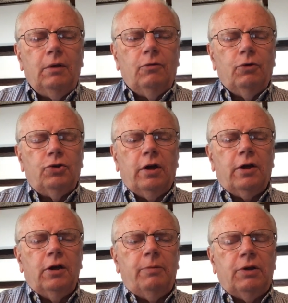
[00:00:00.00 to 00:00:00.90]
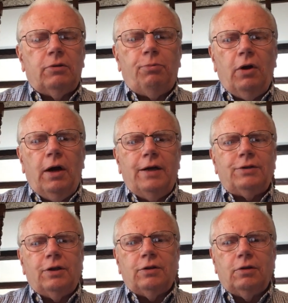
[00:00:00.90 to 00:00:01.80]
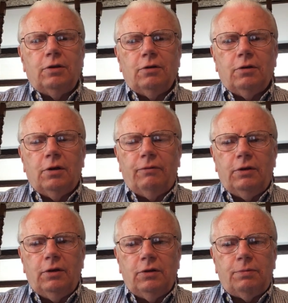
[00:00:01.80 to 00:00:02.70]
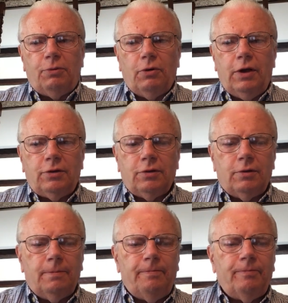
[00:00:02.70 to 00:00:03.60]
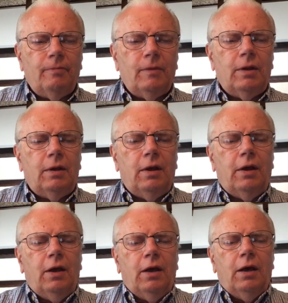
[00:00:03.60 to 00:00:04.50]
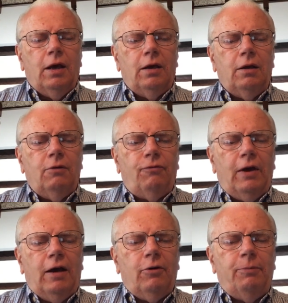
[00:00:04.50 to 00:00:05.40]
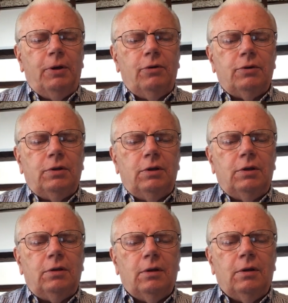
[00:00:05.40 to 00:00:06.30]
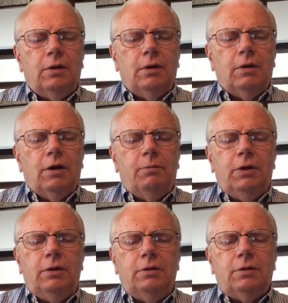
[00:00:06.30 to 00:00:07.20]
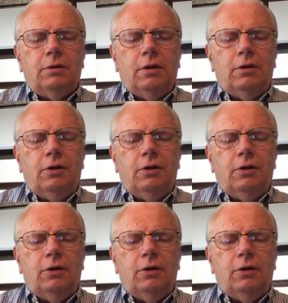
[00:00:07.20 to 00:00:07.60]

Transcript: We're talking about the process here of the inspiration, and infallibility uh, means, and